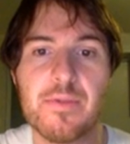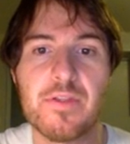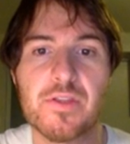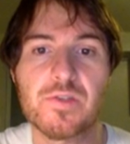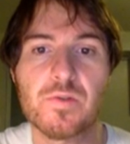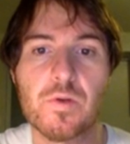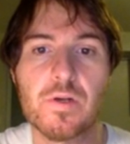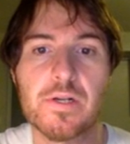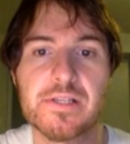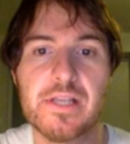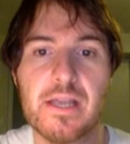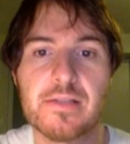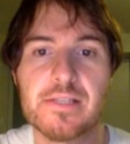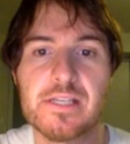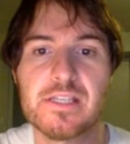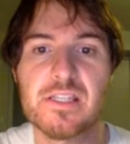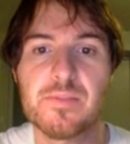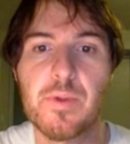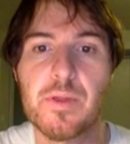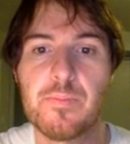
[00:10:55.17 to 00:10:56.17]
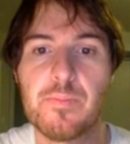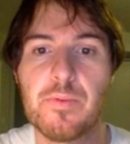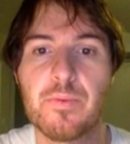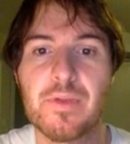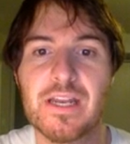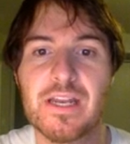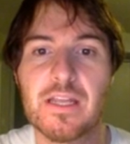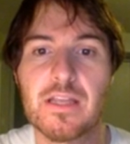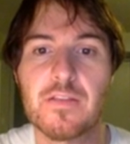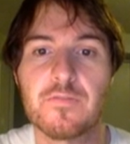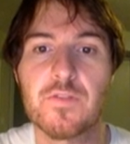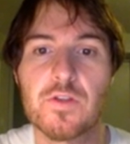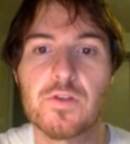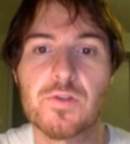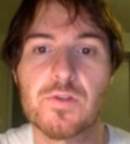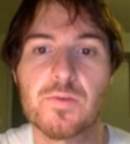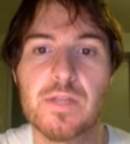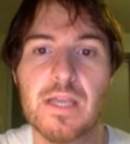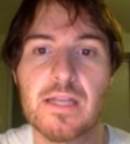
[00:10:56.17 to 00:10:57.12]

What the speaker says: on this one because I anticipate people getting confused when